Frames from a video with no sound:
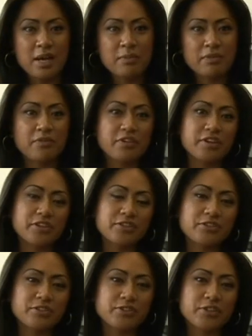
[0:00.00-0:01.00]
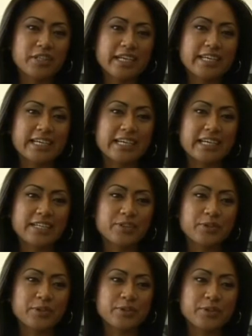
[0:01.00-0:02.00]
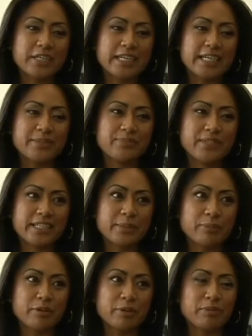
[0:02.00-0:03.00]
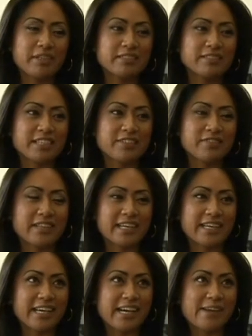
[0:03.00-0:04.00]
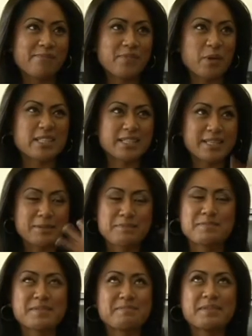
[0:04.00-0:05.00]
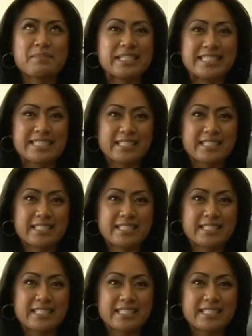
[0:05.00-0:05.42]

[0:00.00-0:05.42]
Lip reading: Before, I used to do like hardcore inappropriate stuff, like I was like in my